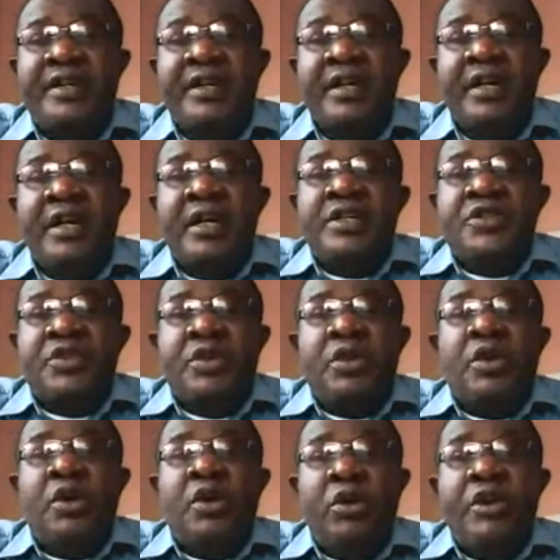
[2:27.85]
So all
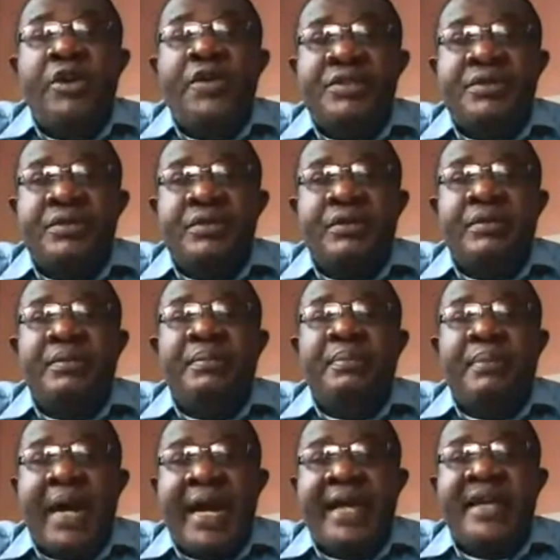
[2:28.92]
you need to do is
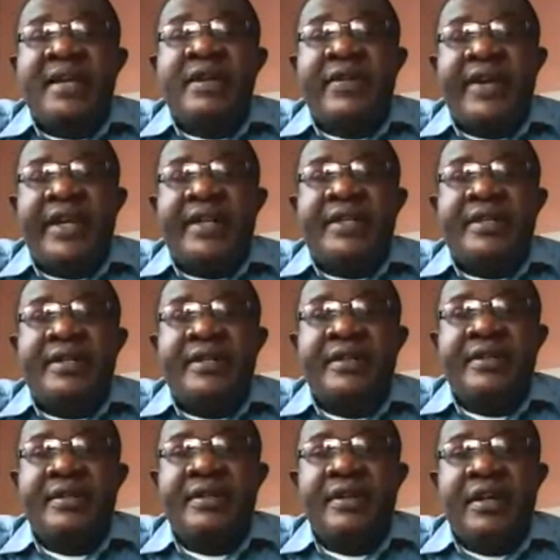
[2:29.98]
to
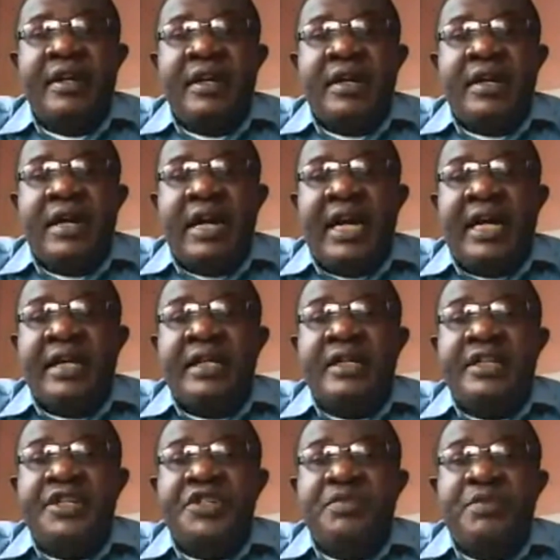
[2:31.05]
migrate.
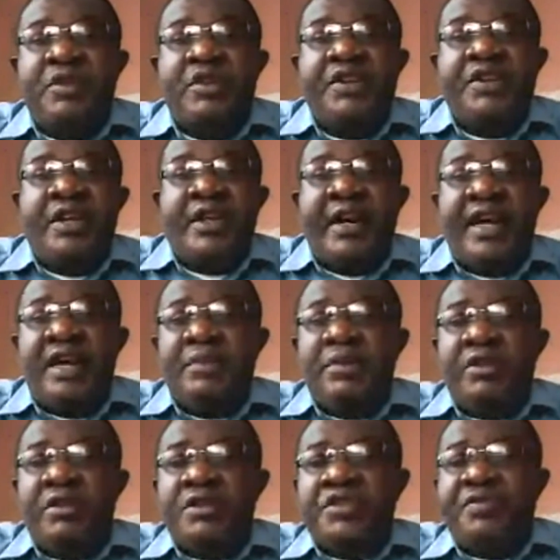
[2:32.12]
And this morning I
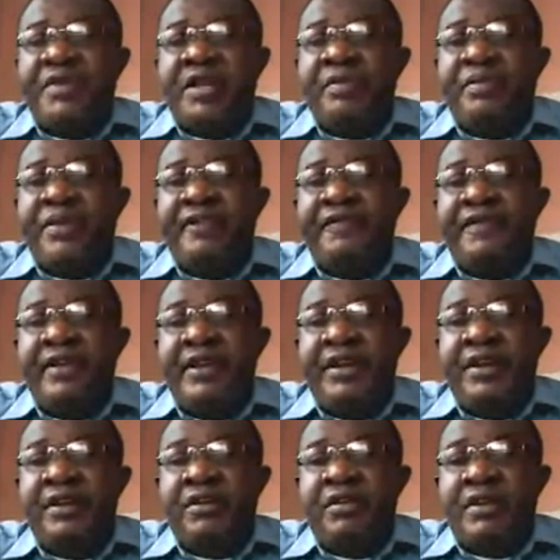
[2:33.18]
am going to speak
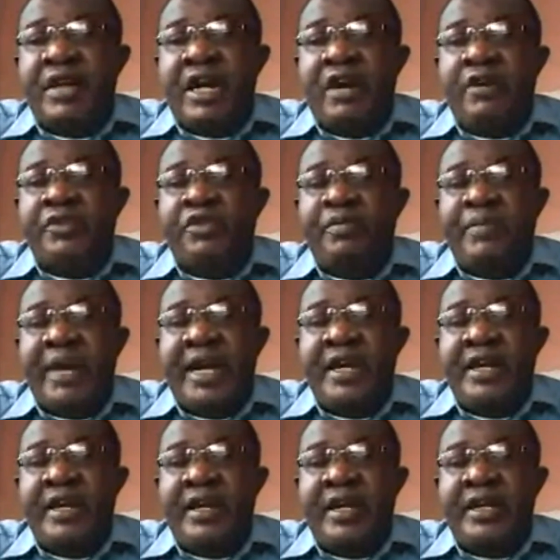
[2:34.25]
briefly on how to
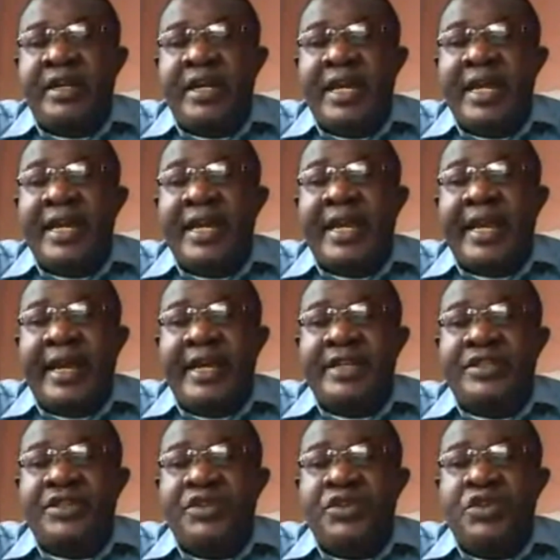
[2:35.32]
migrate in
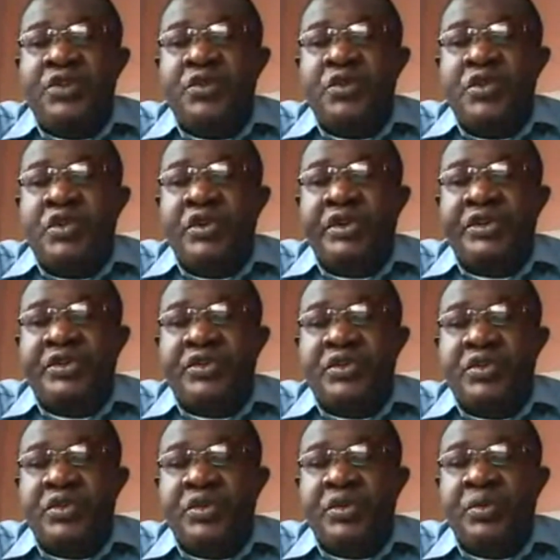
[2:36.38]
case you don't know
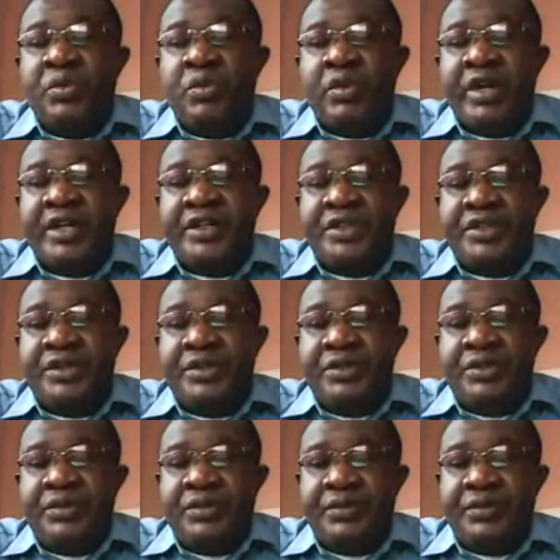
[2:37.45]
what to do.